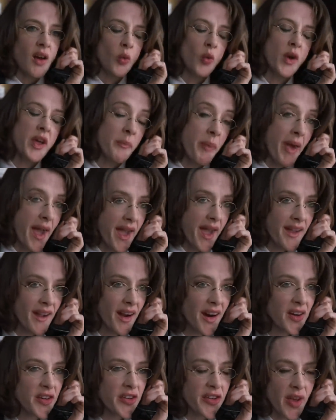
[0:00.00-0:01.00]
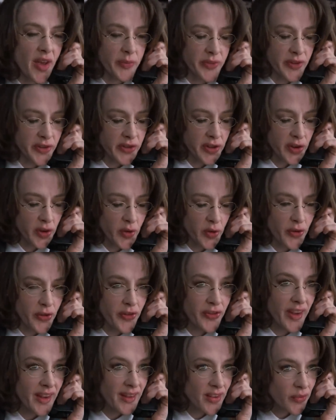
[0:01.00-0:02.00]
We pay our
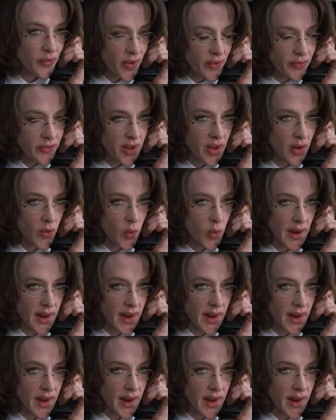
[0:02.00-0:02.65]
substitutes $6.50 a